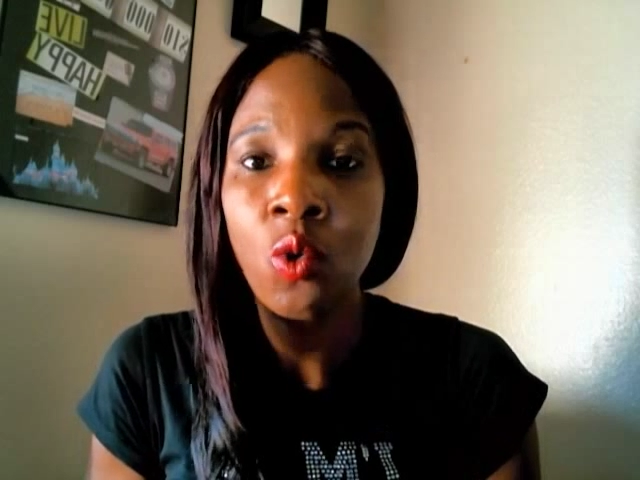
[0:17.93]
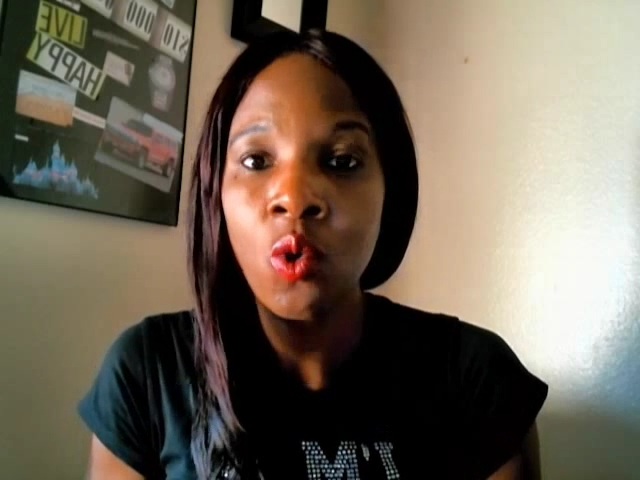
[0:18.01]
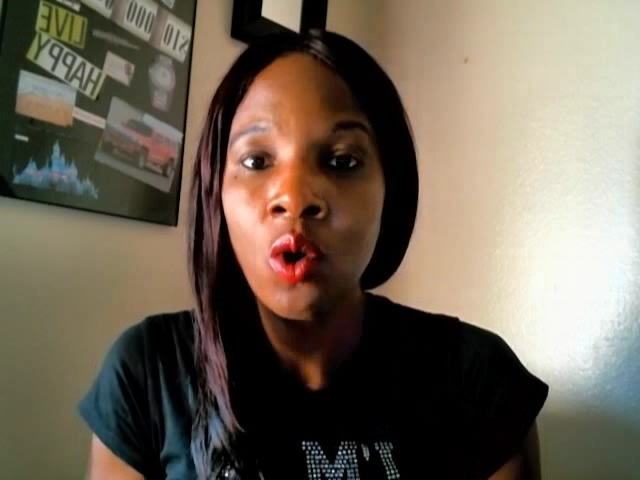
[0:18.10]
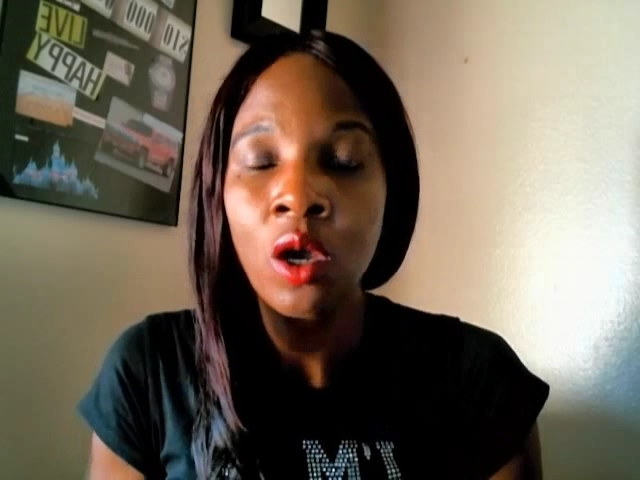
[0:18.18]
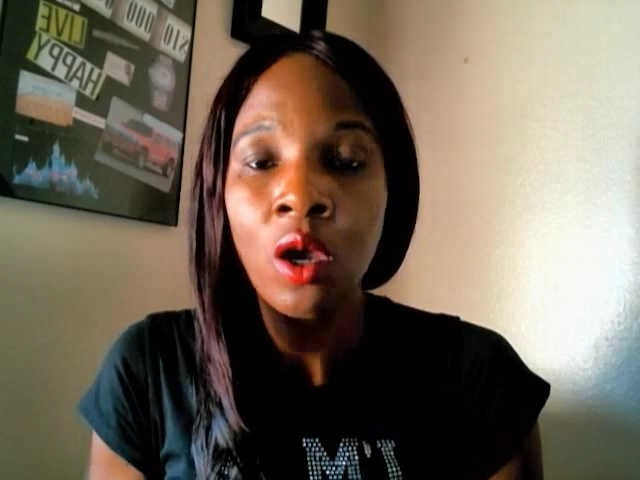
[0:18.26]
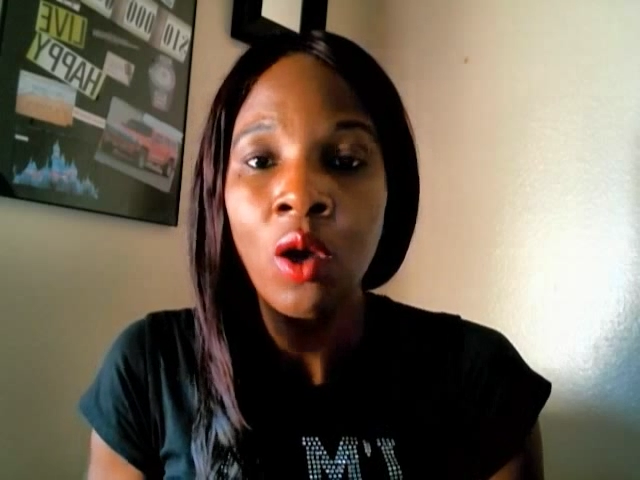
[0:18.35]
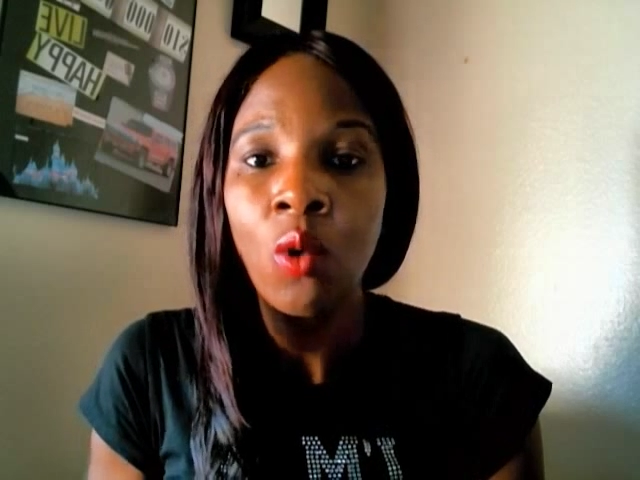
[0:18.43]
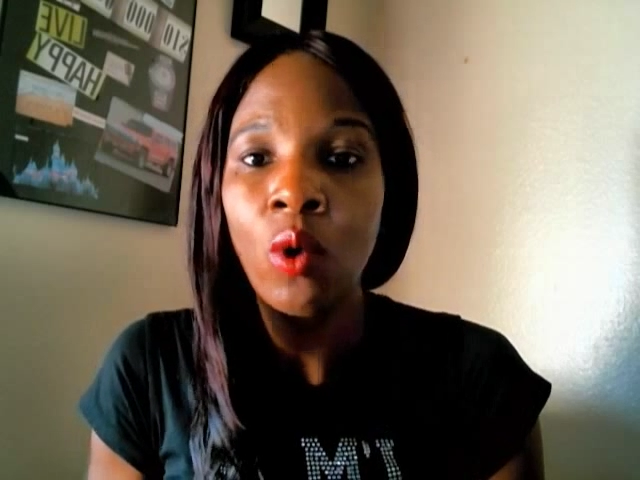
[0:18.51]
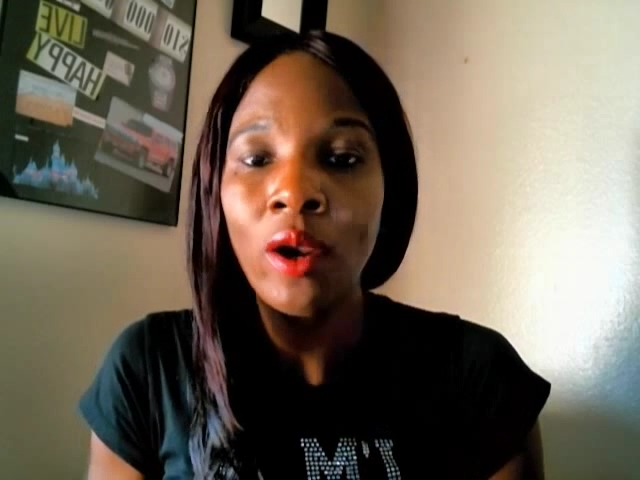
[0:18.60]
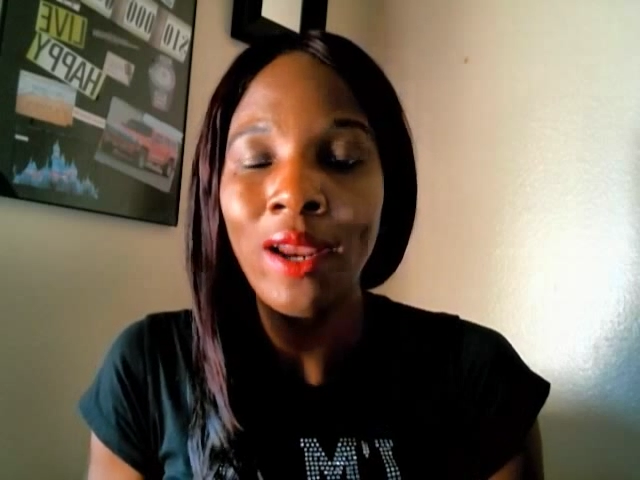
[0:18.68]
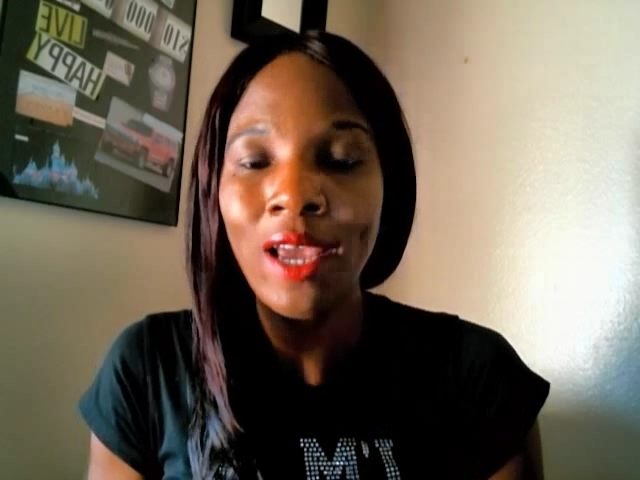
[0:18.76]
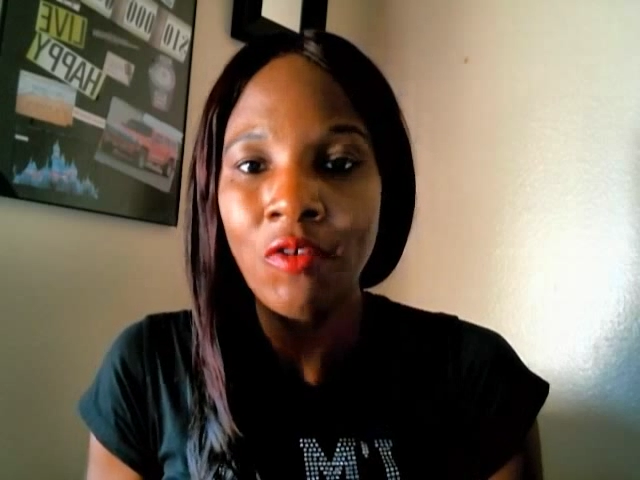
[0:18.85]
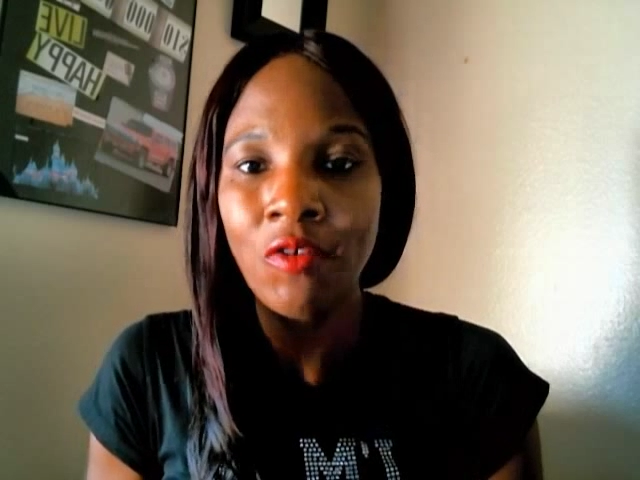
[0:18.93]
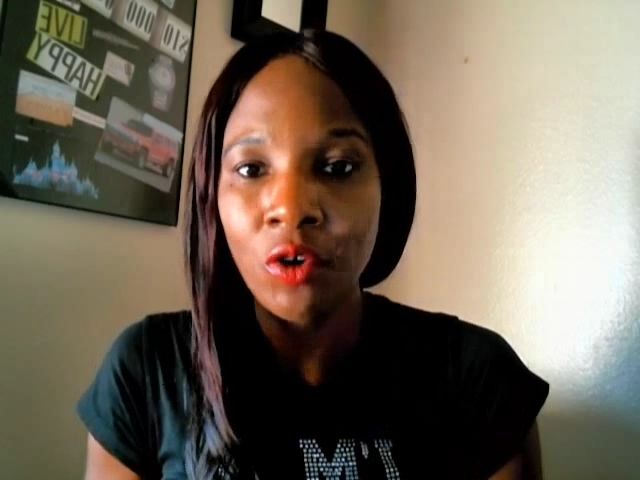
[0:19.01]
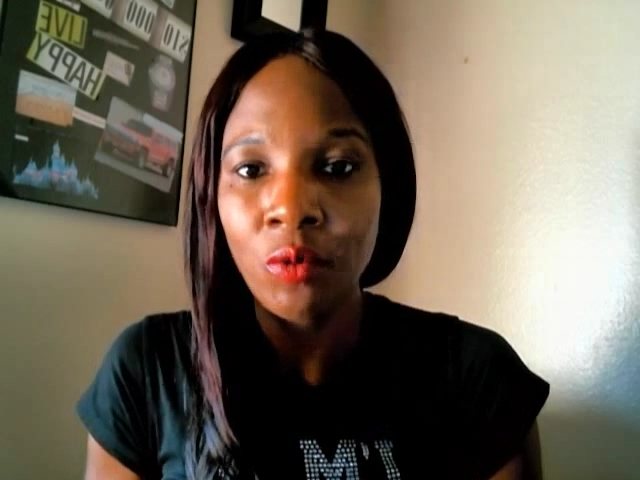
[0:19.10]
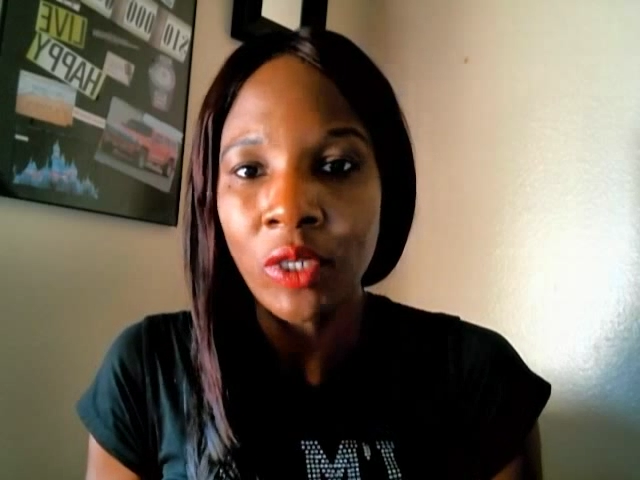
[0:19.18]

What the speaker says: or whatever